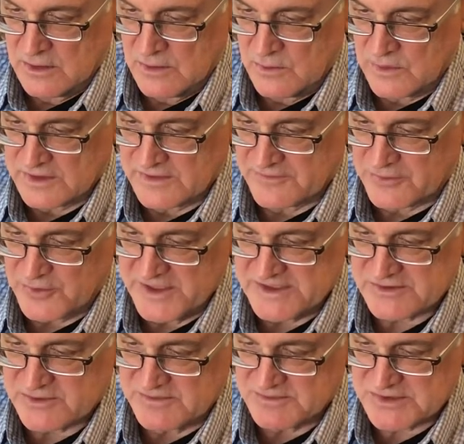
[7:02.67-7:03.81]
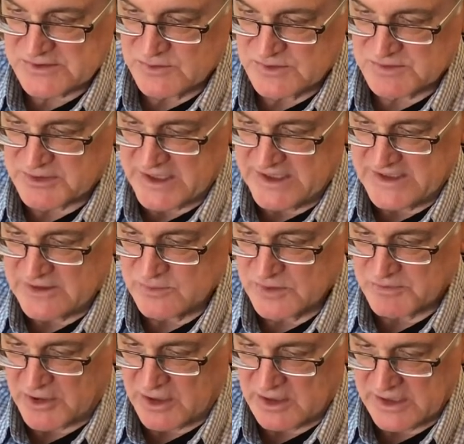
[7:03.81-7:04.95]
One of three strips was planted with
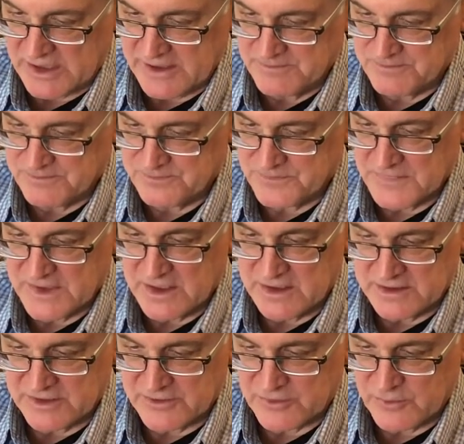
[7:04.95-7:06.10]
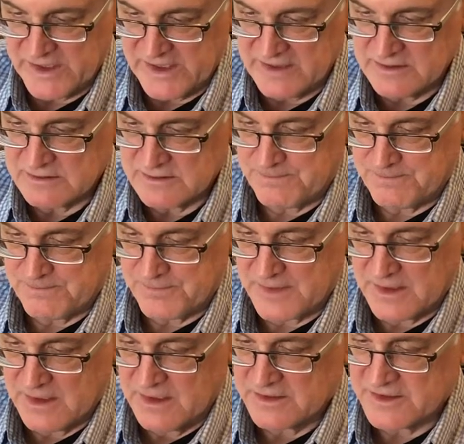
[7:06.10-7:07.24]
barley, another wheat.
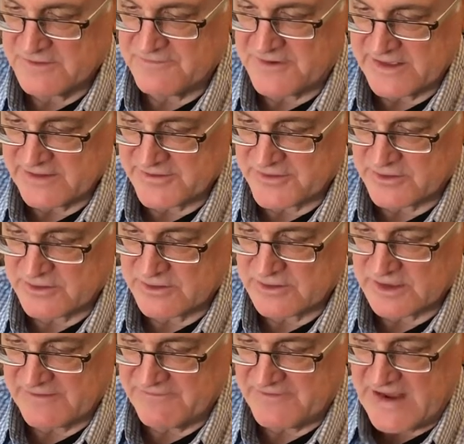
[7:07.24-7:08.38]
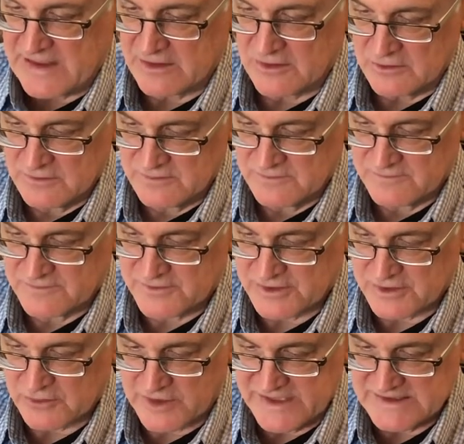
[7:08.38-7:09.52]
The final third lay fallow for the
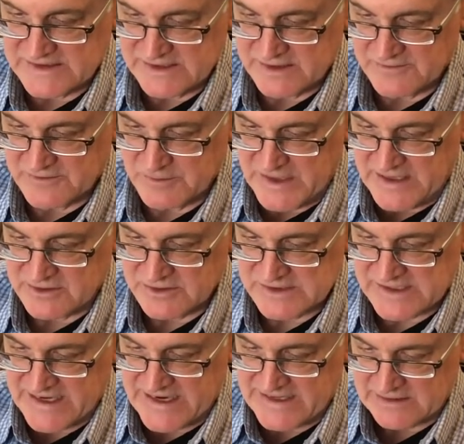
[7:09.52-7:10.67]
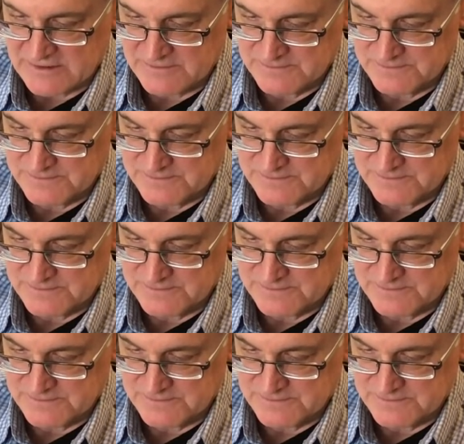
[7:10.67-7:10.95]
grazing of the manor's cattle.